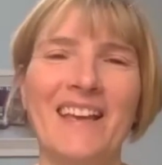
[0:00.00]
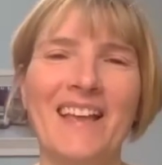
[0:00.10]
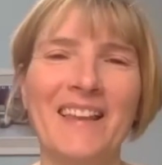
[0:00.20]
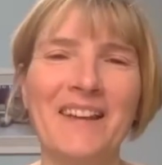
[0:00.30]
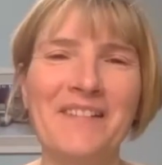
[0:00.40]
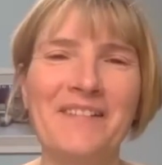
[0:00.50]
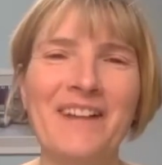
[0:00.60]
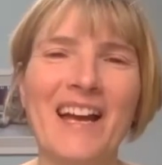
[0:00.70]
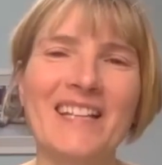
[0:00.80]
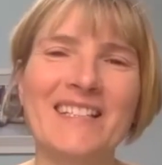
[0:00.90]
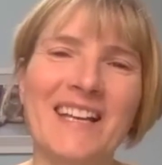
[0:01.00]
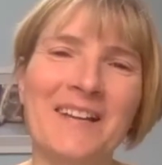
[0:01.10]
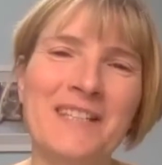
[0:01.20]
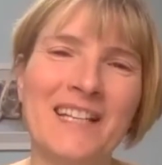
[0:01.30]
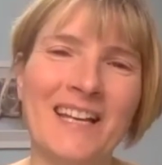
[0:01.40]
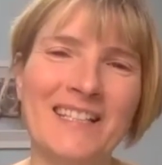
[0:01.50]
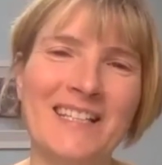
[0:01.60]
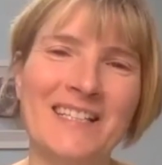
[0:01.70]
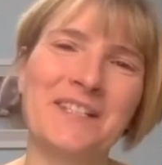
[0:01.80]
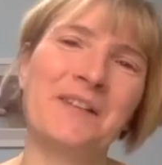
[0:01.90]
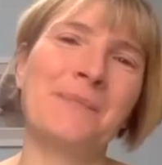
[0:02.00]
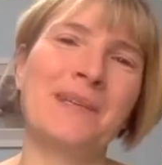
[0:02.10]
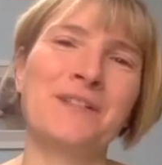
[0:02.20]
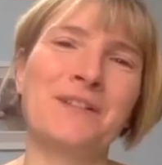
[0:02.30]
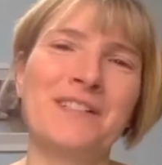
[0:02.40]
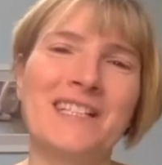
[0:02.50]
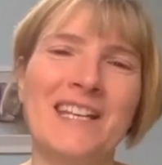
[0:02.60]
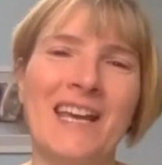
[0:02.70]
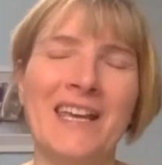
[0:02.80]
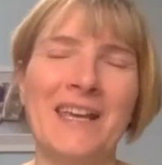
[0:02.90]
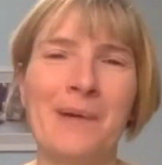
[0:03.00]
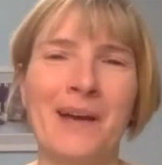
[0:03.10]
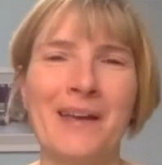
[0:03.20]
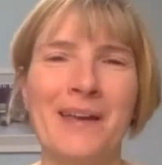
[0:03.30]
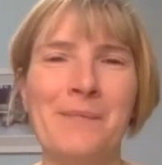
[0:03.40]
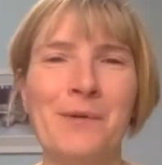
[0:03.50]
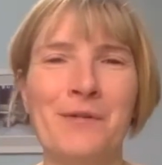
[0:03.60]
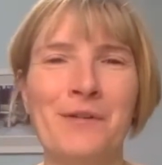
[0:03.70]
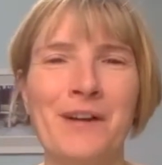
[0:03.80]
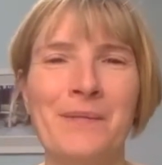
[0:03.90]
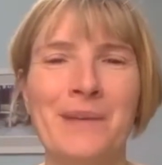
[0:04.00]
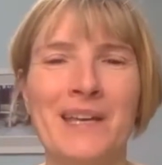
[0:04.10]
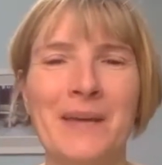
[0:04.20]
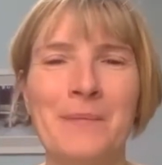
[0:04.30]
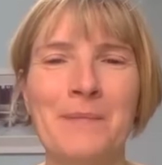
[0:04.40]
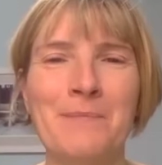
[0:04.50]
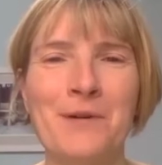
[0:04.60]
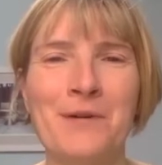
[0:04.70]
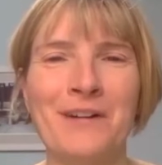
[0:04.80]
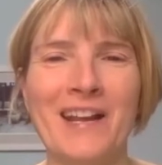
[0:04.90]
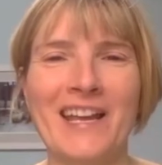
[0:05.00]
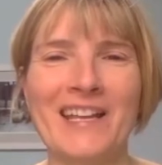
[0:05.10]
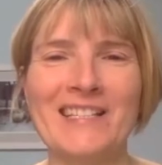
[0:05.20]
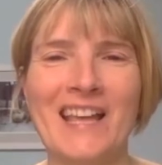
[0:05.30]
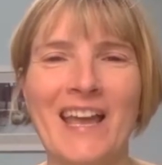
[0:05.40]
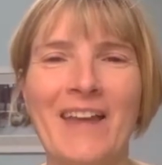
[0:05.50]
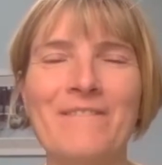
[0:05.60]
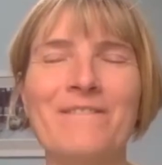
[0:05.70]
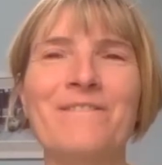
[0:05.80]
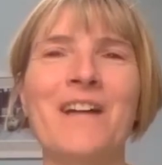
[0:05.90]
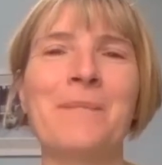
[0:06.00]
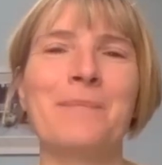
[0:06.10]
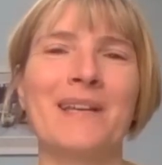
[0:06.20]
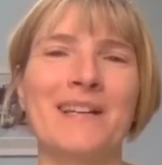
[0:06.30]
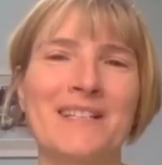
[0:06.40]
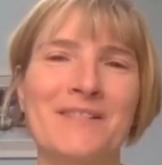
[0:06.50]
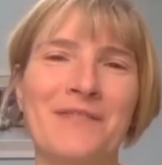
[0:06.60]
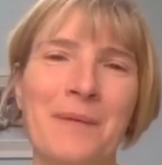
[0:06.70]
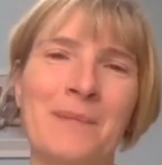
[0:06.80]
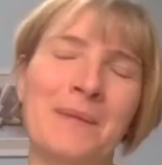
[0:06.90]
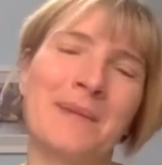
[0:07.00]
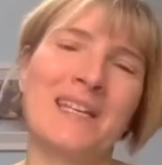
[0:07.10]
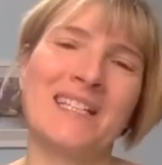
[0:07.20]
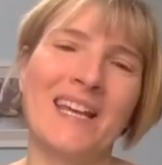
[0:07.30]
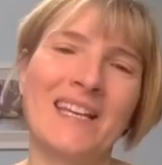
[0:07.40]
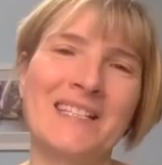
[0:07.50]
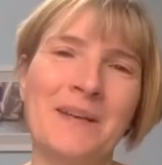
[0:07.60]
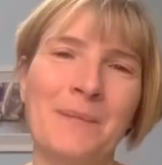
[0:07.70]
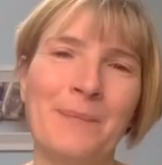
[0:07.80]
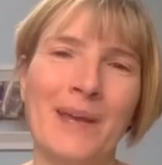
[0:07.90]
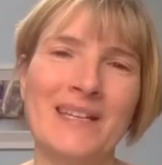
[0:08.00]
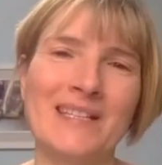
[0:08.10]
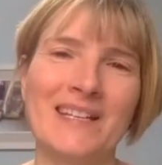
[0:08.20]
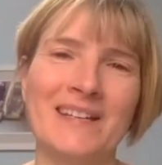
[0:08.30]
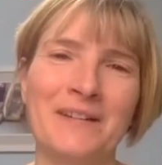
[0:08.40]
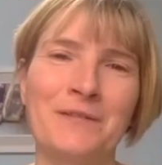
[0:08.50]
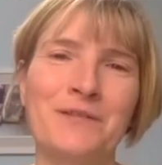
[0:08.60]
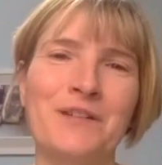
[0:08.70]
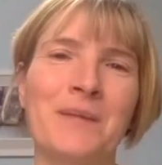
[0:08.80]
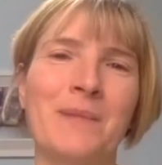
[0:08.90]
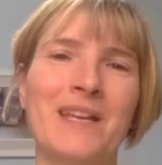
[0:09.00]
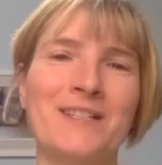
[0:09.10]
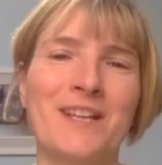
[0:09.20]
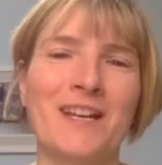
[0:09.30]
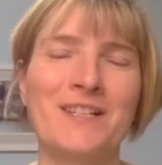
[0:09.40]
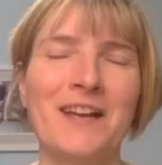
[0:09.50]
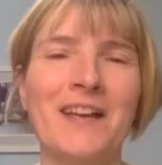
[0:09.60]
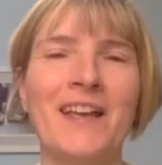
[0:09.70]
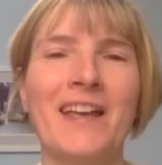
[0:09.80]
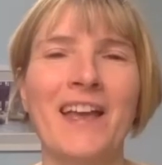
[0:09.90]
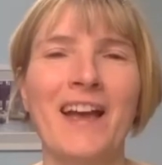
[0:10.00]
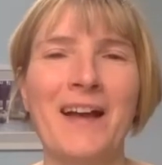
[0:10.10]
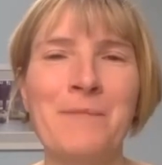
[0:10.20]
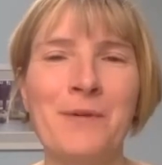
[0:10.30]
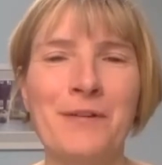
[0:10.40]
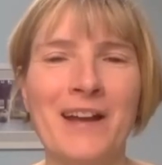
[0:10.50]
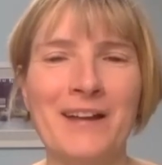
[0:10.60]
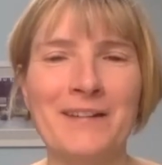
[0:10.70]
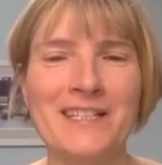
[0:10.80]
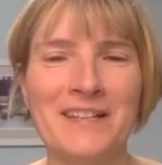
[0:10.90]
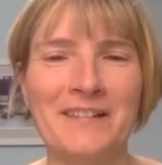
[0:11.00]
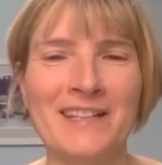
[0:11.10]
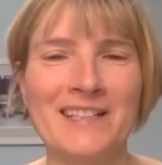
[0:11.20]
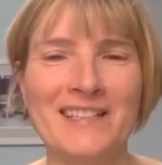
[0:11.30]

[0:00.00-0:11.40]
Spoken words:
Hello, and I'm delighted to be joined today by Maura McKibbin. Maura is a fabulous family mediator based in Altrincham in Cheshire. Hi Maura, how are you doing?